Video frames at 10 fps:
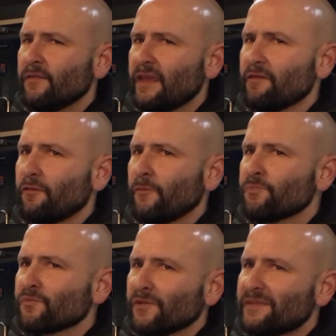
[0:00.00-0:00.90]
They've
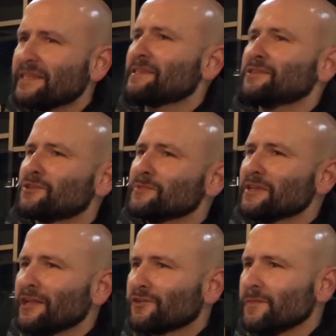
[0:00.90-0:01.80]
distanced
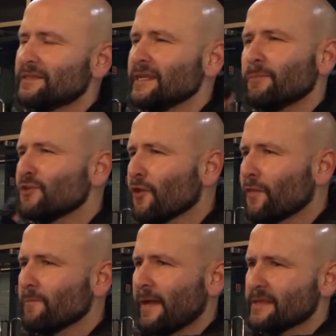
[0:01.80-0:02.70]
themselves from the deal, but
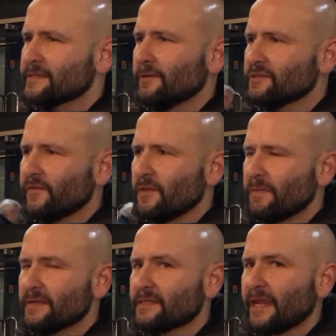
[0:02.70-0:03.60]
nothing by the sounds of it
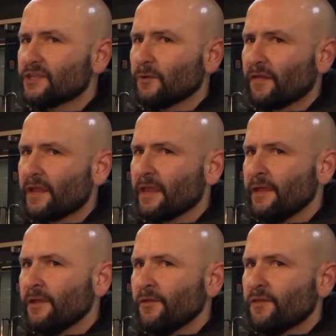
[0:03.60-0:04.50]
had been signed. So I think
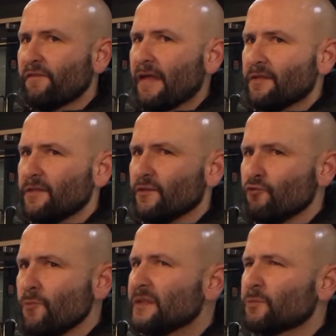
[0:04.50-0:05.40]
the fact that the
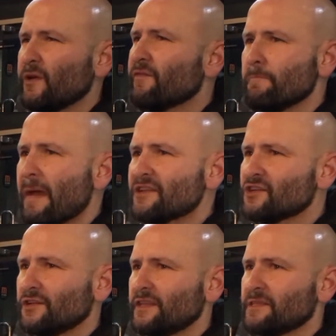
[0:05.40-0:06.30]
Reubens were even
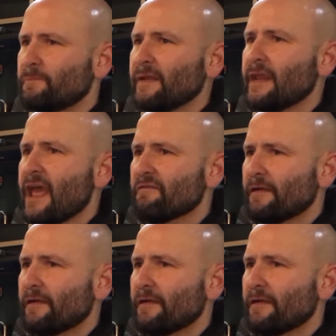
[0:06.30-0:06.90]
mentioned, this billionaire